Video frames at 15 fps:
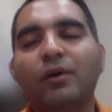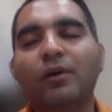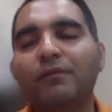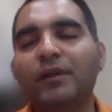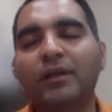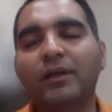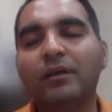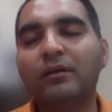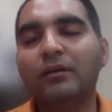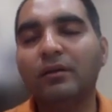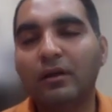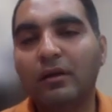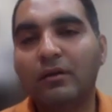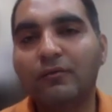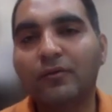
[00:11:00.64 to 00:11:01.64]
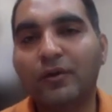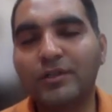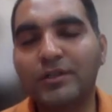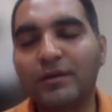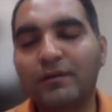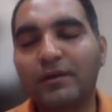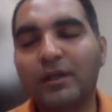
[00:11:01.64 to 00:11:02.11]
you have taken for
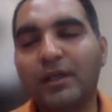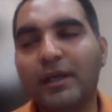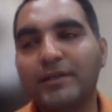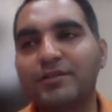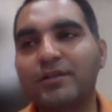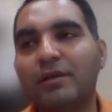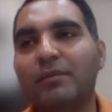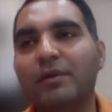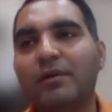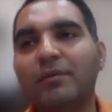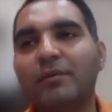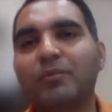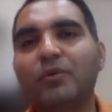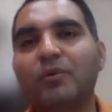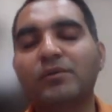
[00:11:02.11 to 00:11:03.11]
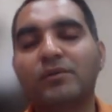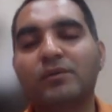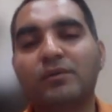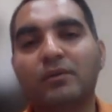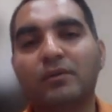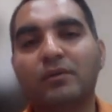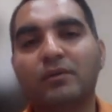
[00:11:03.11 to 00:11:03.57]
generating HTML reports?